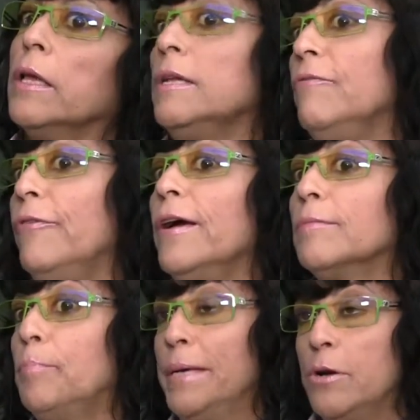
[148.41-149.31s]
And in
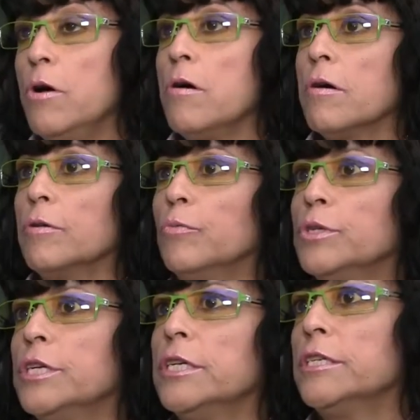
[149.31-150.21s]
fact, Perón,
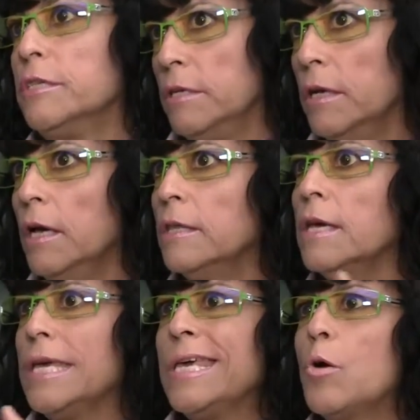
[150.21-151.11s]
which is
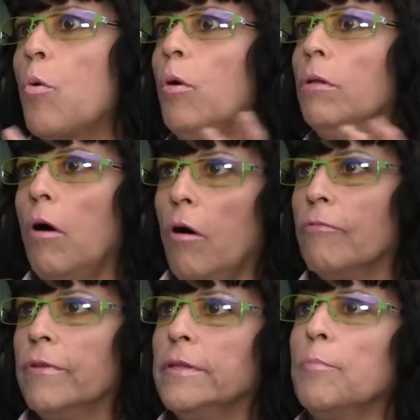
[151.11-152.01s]
the equal
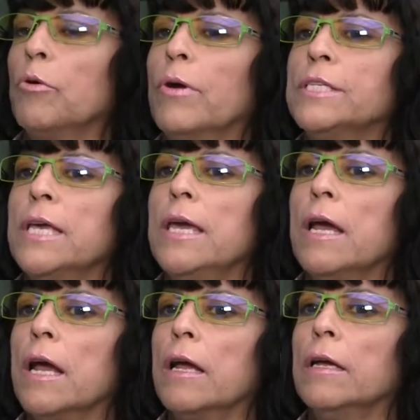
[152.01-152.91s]
of the Democrats
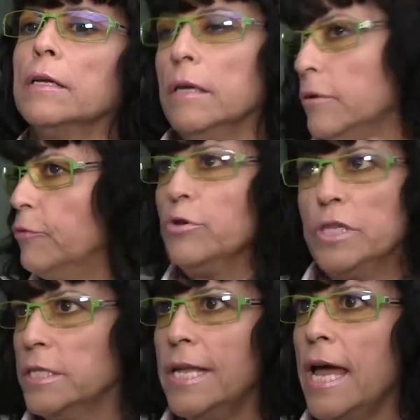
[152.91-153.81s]
here, and of course
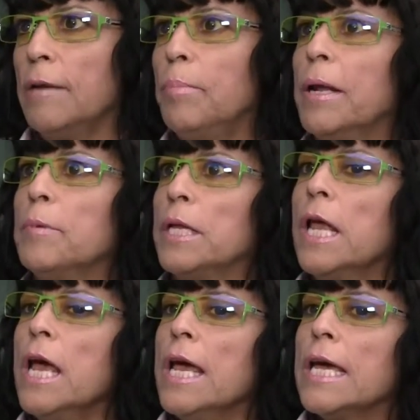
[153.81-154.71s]
he's dead, but I mean,
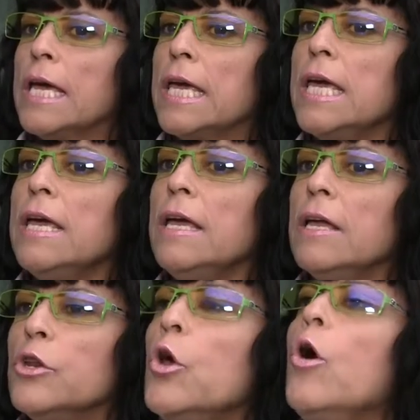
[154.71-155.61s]

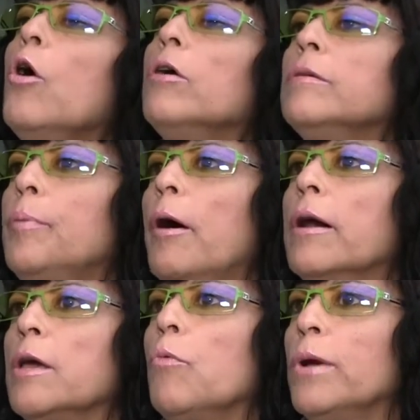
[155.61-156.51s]
no other
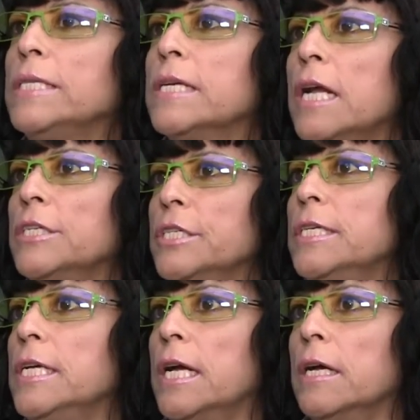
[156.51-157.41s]
party wins in
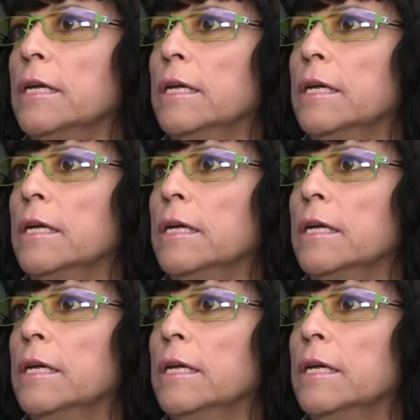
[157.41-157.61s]
Argentina.